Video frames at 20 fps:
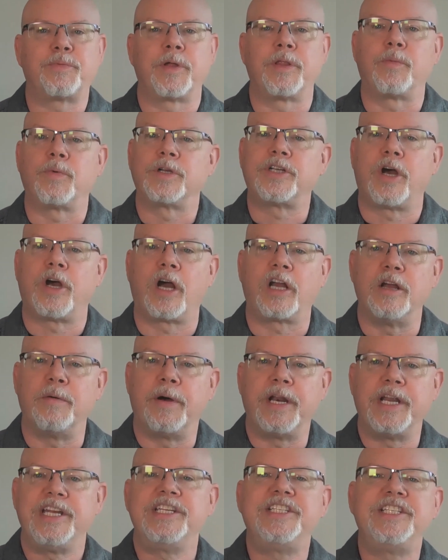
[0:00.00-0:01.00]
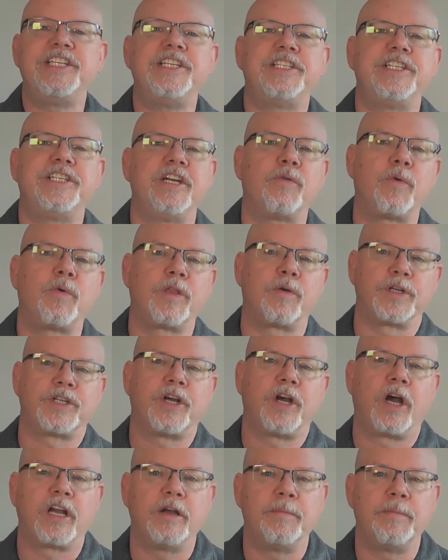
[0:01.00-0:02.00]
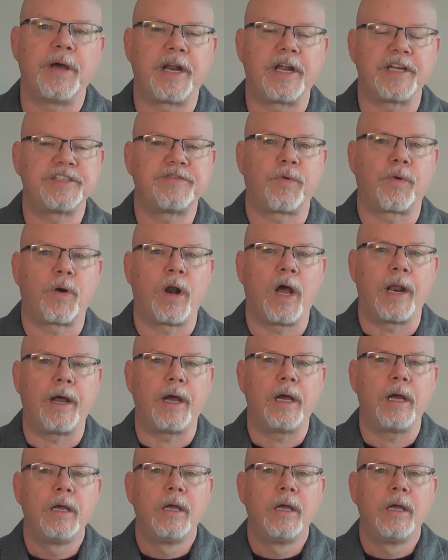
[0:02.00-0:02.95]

whether we're talking about ECC or whether we're talking about S/4HANA.